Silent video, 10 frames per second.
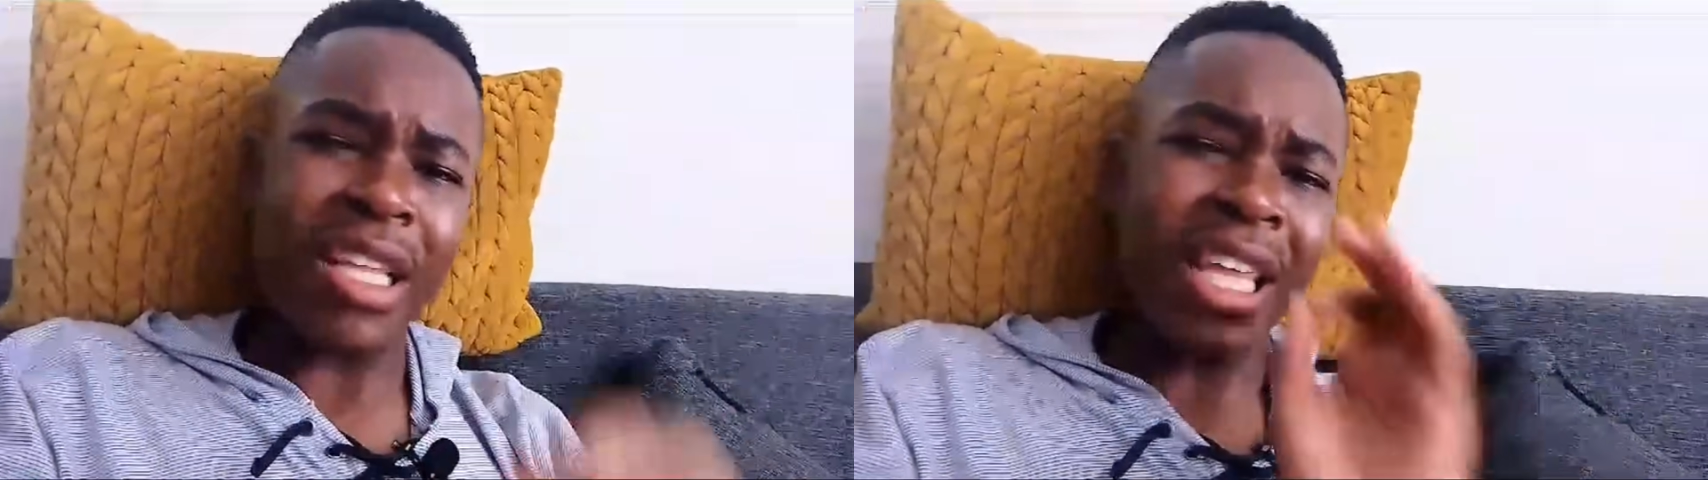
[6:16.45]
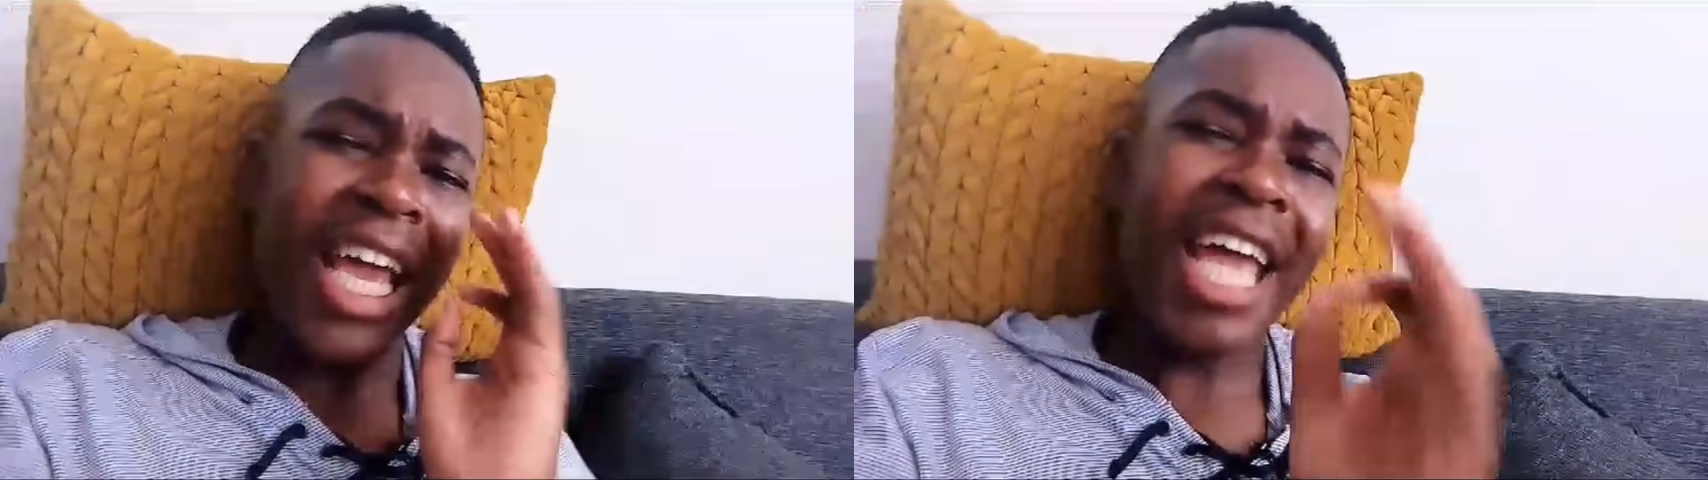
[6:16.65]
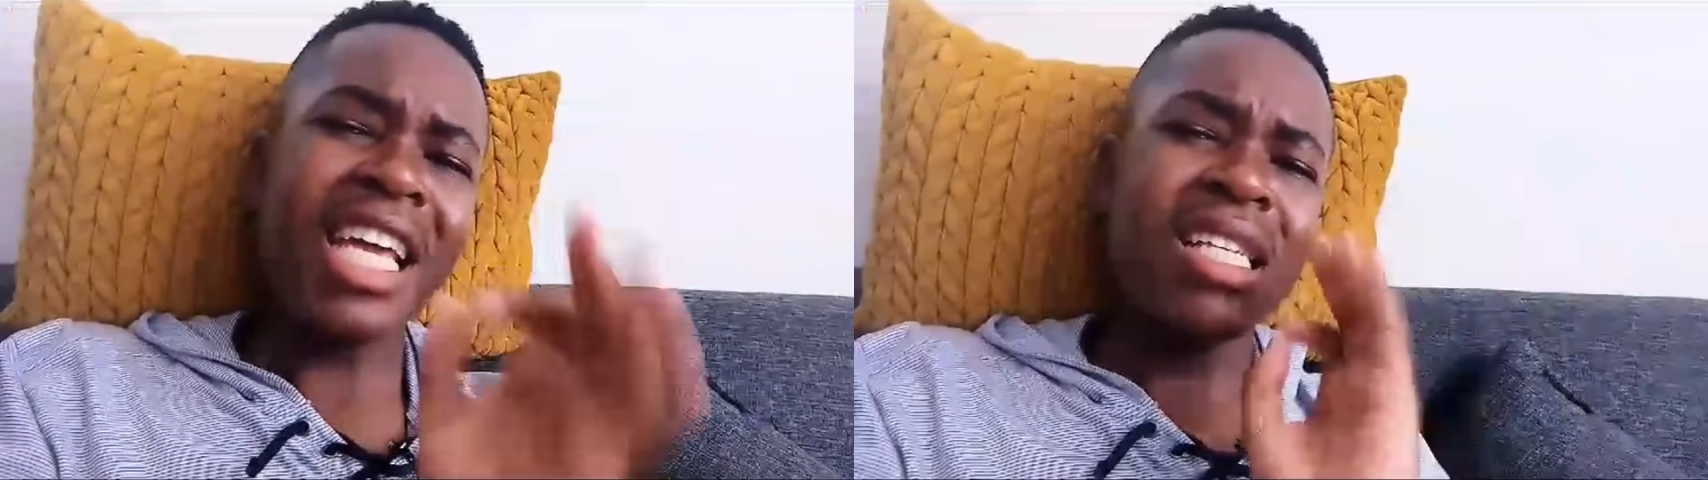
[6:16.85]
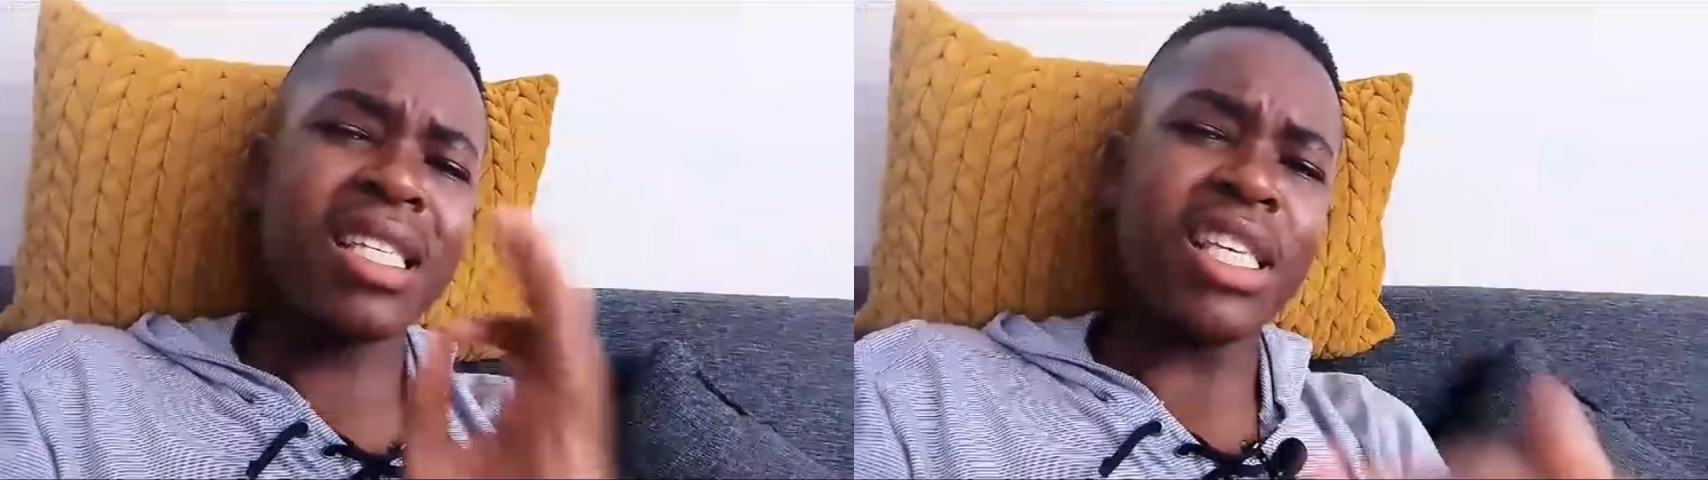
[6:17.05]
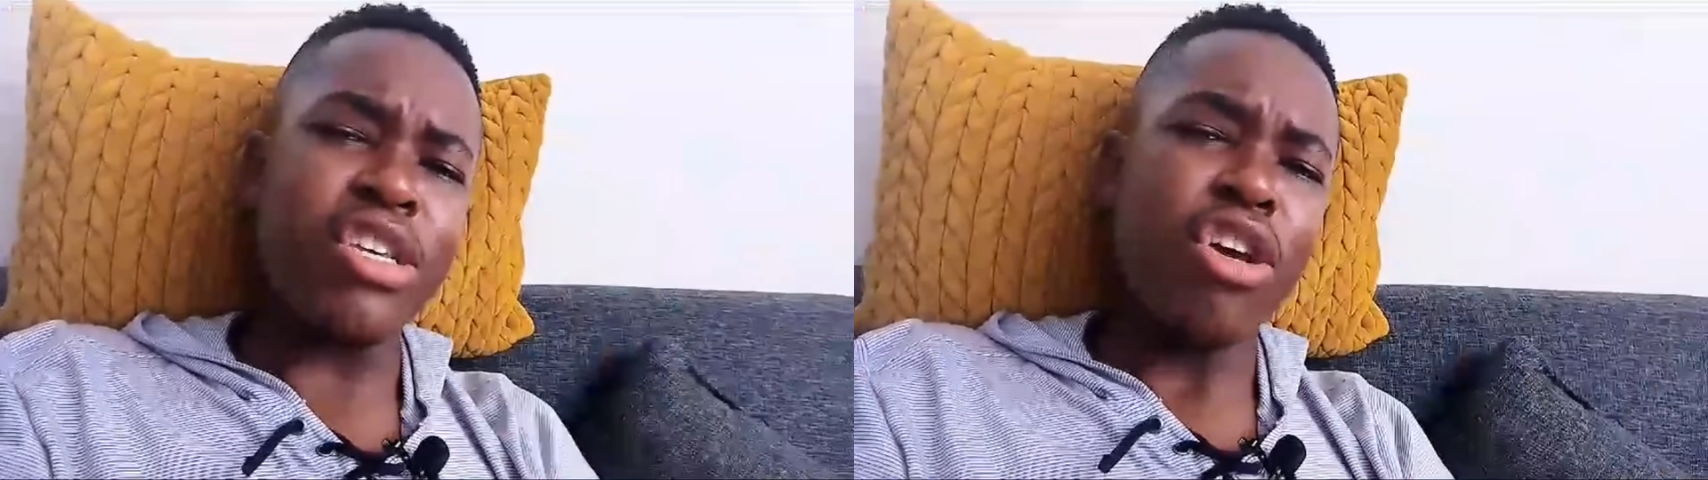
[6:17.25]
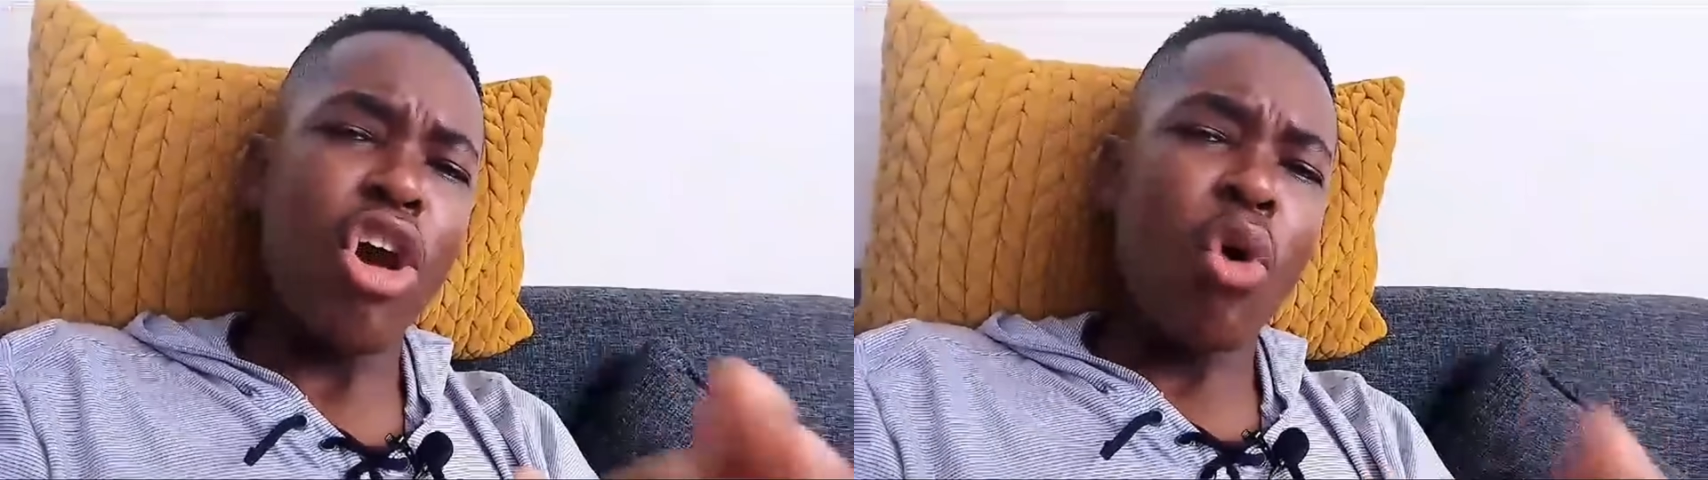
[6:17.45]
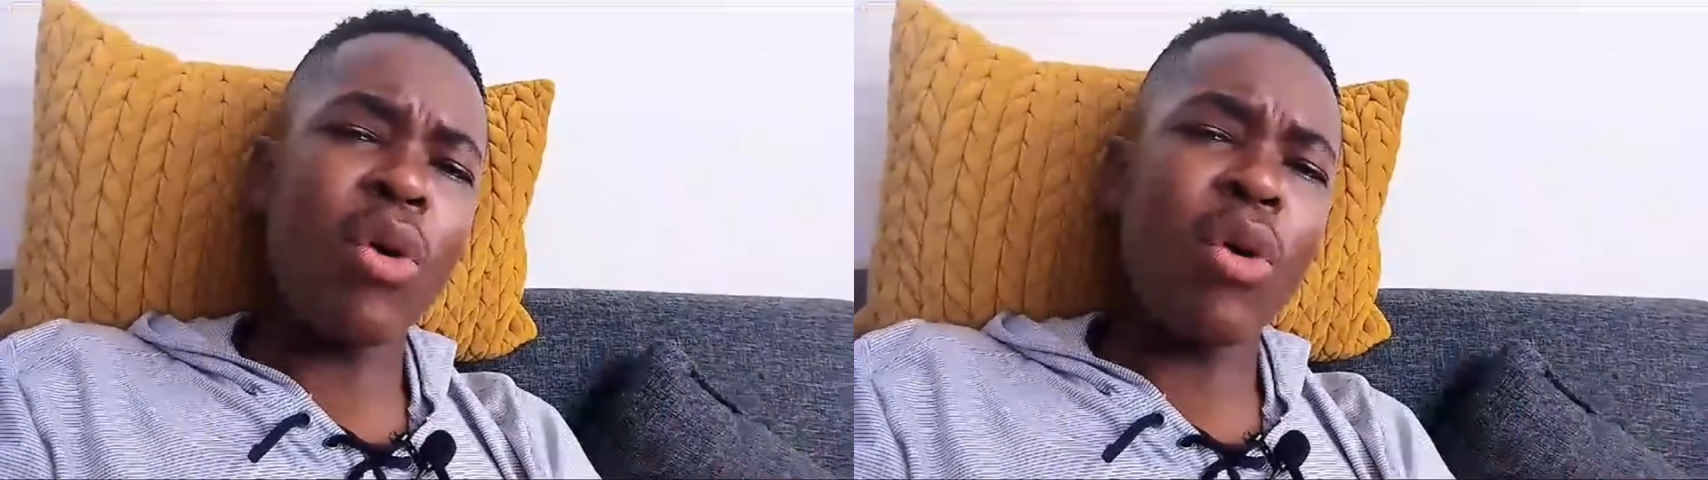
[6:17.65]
The ANC,